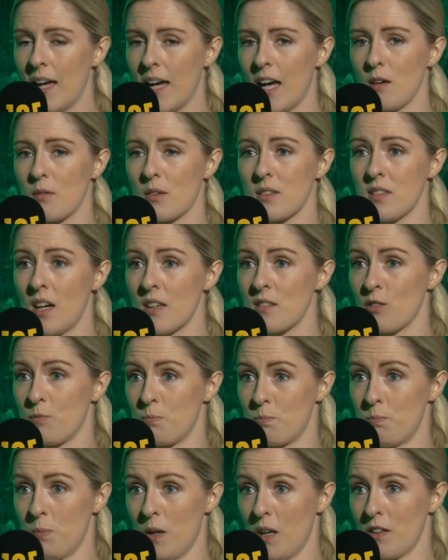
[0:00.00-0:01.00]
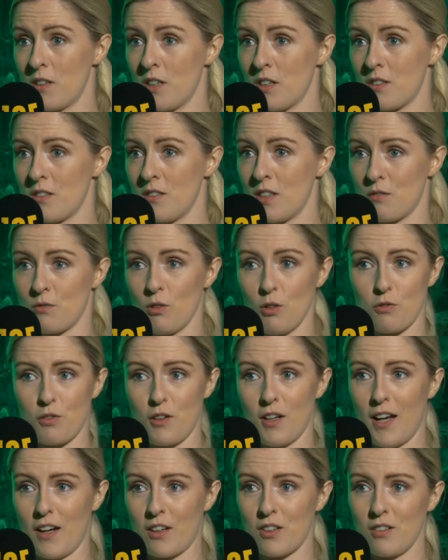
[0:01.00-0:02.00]
Because um, lots of politicians have run
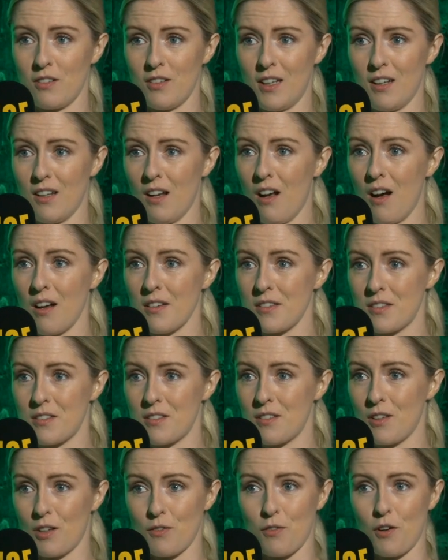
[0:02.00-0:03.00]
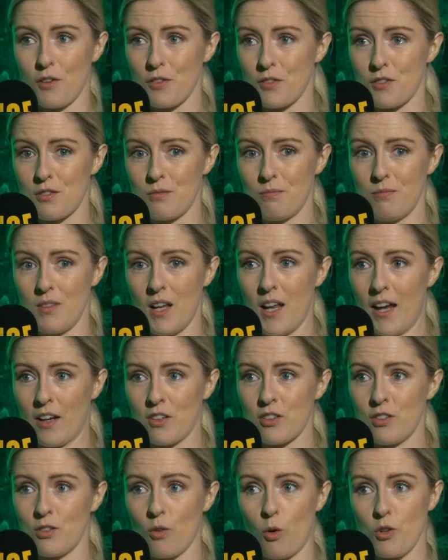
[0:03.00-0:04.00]
for election and lost their first
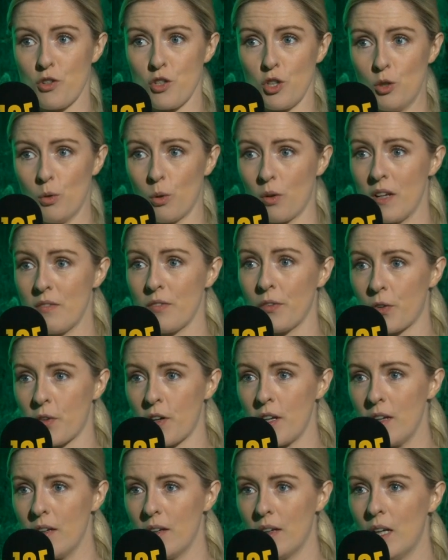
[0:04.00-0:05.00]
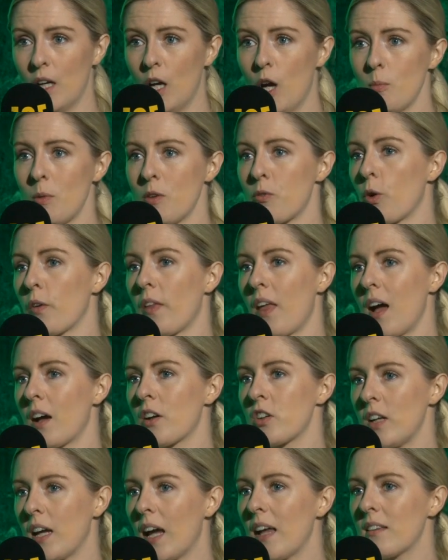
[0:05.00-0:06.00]
election or two or even yeah. three yeah. before they
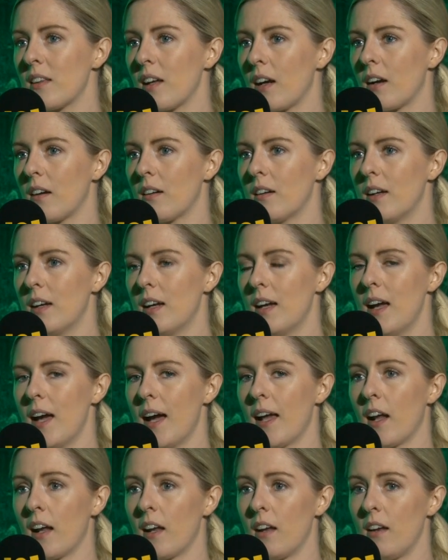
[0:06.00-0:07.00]
actually get there. And